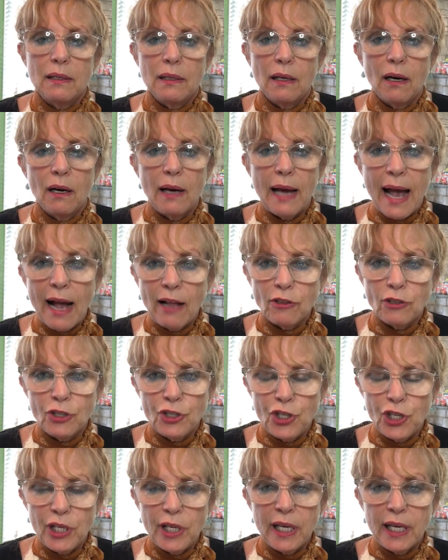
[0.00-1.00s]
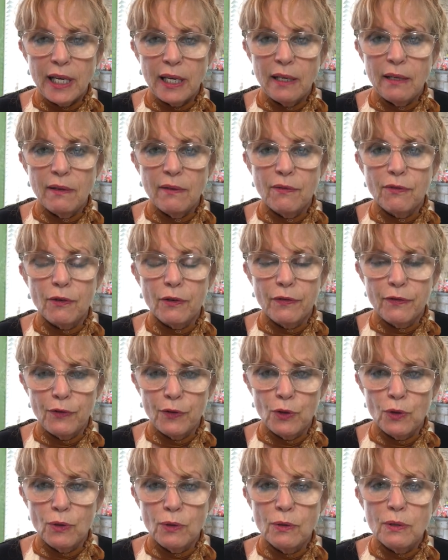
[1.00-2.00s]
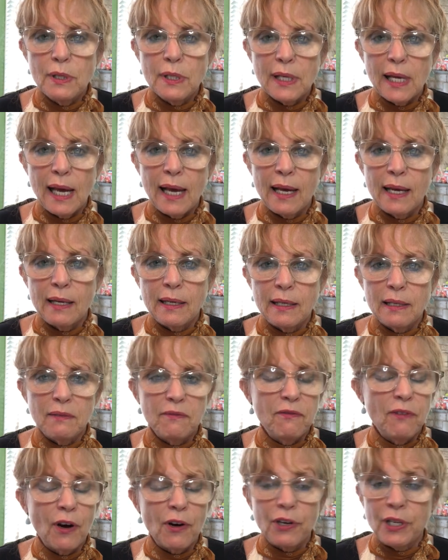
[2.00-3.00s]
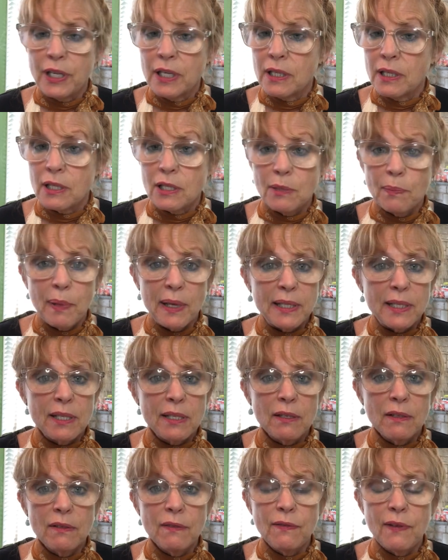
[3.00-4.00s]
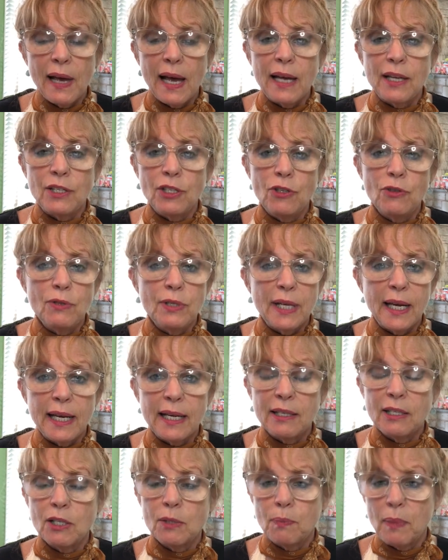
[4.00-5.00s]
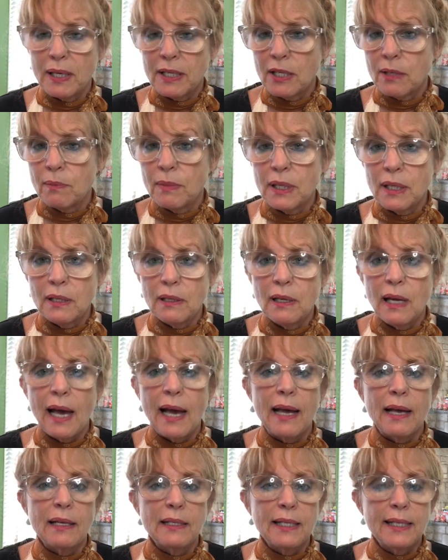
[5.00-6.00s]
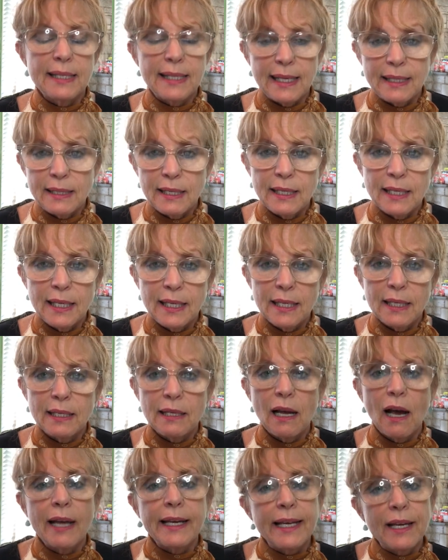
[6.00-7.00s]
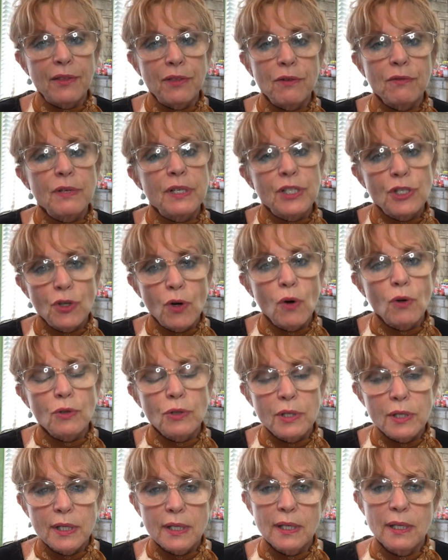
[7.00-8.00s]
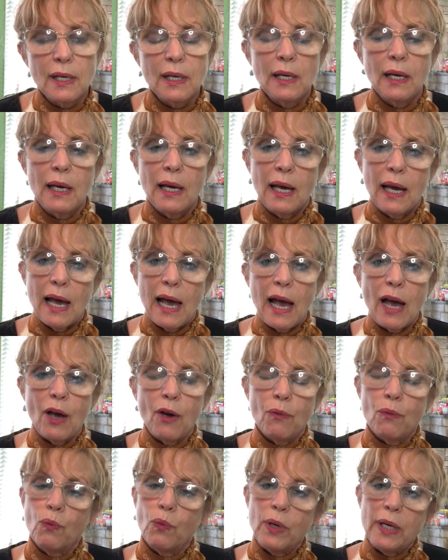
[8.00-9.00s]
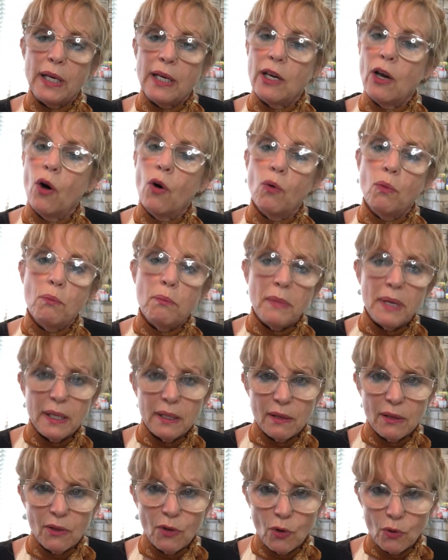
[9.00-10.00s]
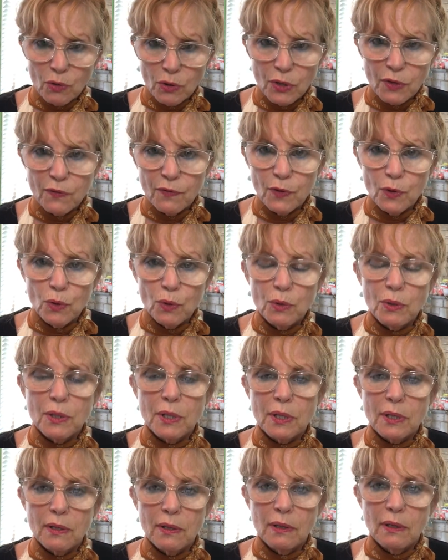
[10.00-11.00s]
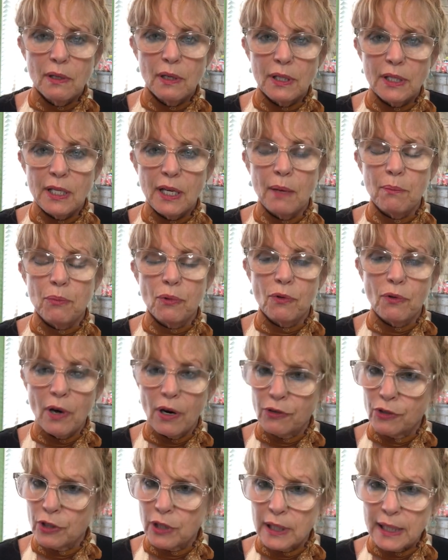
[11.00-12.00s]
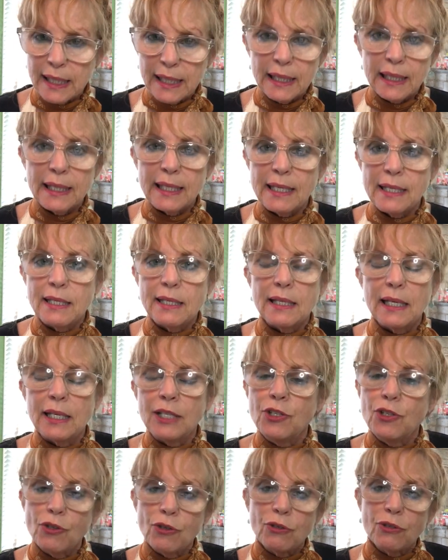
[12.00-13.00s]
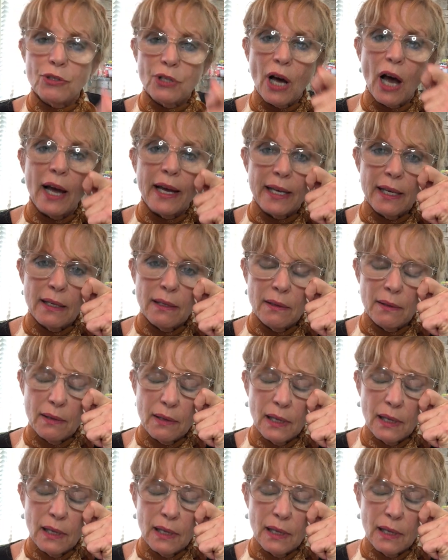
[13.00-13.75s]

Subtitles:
allergy kit for foods, and it's very inexpensive, and you take a specimen and send it in. I get the results, and we omit those foods temporarily, at least in your diet.